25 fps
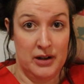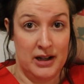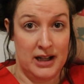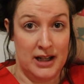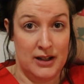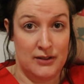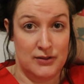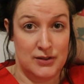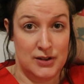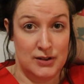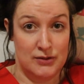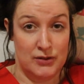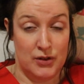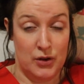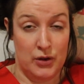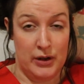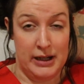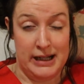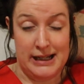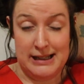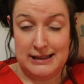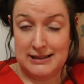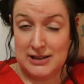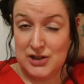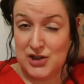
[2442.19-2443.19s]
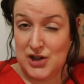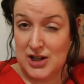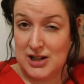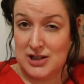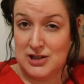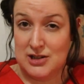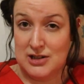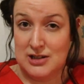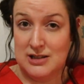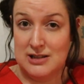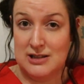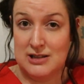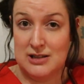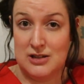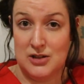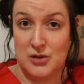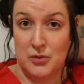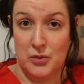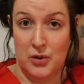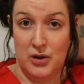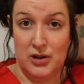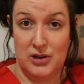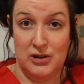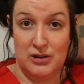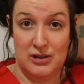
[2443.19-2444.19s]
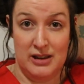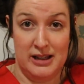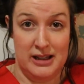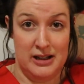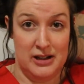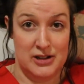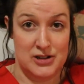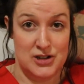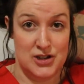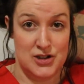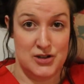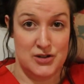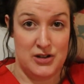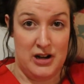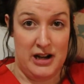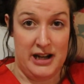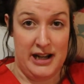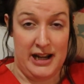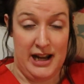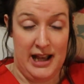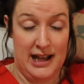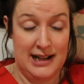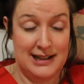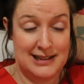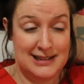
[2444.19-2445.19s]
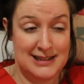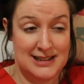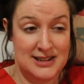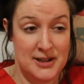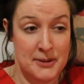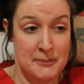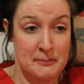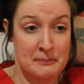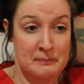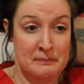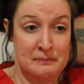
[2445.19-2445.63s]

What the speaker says: and if you've got any suggestions as to what you think I should try next.